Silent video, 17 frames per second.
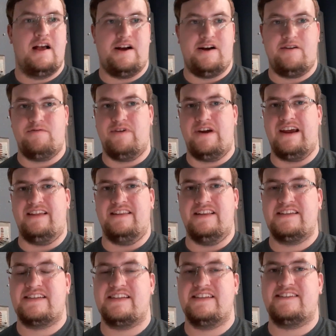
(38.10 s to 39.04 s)
Alright,
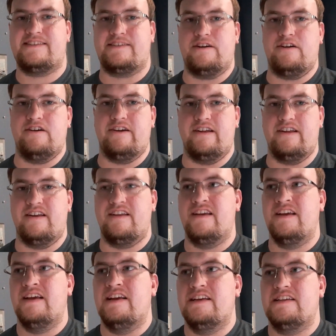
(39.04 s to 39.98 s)
let's get started.
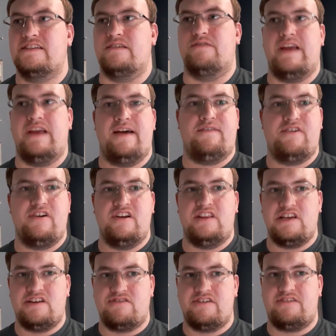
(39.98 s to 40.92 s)
So we have our
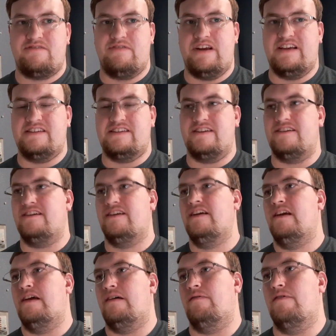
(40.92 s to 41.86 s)
electric razor
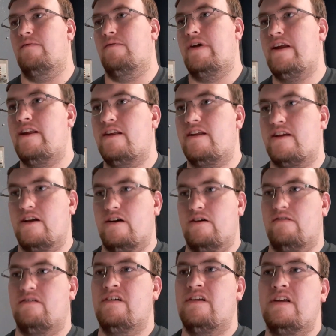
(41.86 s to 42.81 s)
and we're ready to
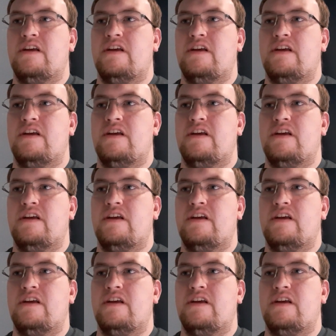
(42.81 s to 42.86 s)
go.